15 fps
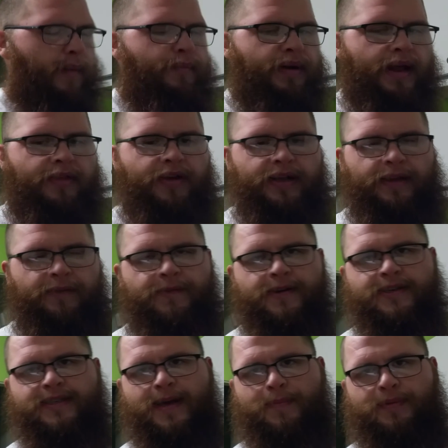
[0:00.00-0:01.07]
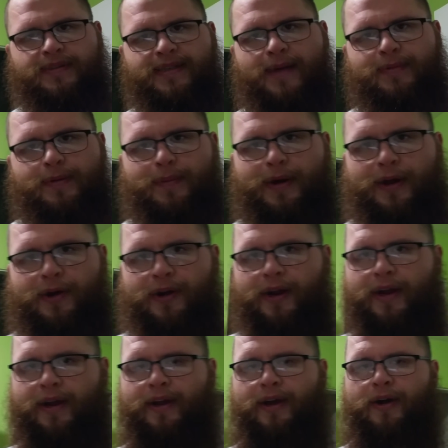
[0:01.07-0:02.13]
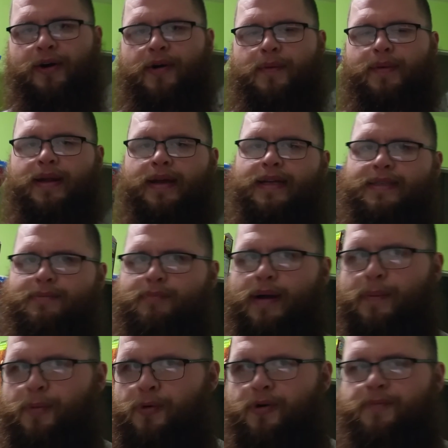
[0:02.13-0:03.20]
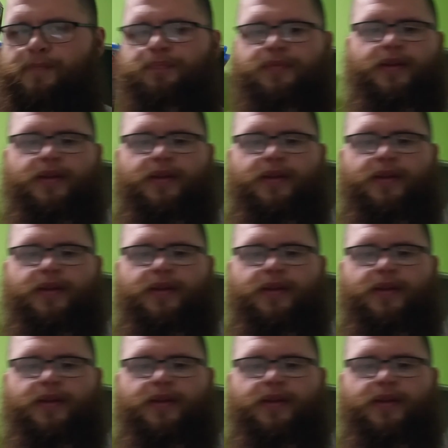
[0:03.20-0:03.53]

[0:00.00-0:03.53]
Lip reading: But I think the first couple times I'm going to go, I'm going to get some popcorn.